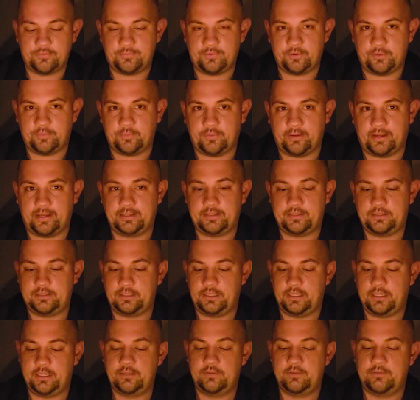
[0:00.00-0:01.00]

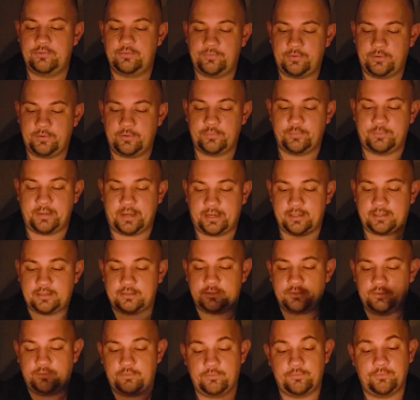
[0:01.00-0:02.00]
Fearplex is
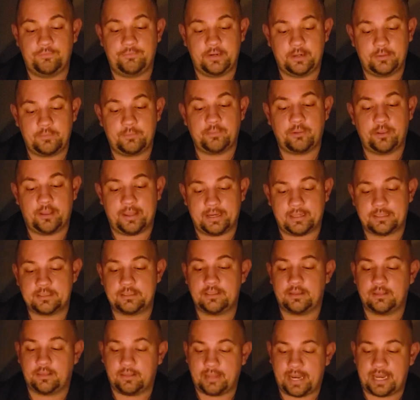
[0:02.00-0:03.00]

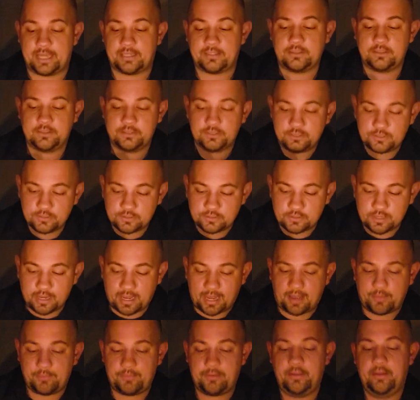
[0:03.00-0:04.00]
Fearplex Last
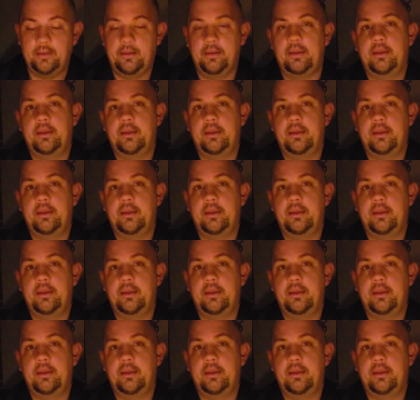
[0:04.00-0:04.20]
Stop.